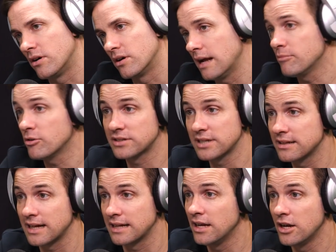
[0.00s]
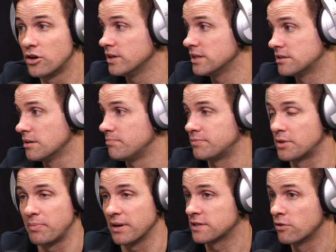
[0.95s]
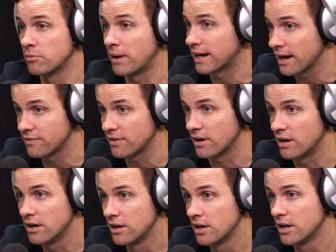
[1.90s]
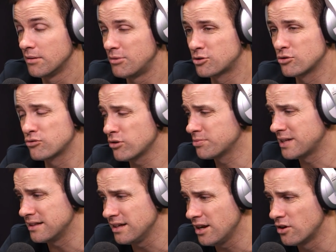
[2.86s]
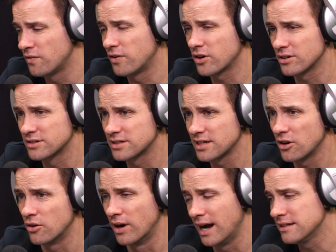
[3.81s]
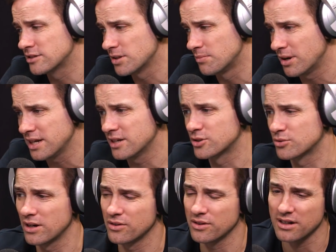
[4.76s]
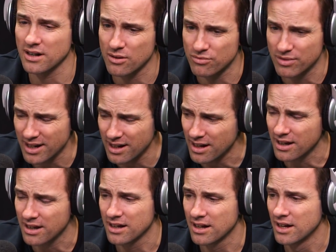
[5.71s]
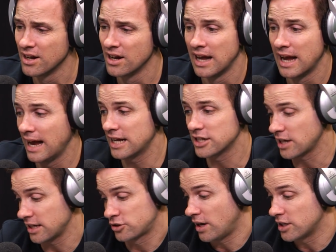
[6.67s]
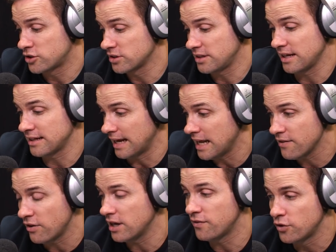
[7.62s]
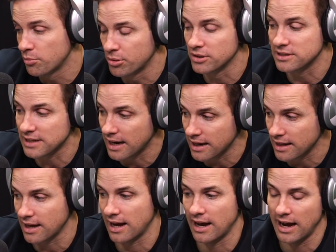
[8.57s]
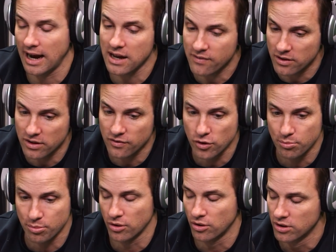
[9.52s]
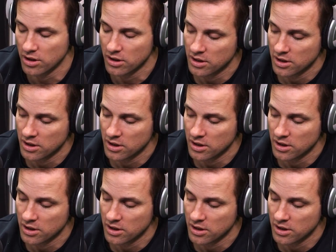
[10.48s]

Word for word: on! I'm not saying Danilo is the, the best fullback ever, but to swap Danilo for Cancelo and some money as well, you think like really? And I, so I just think that even if you put Sane there, and even if you put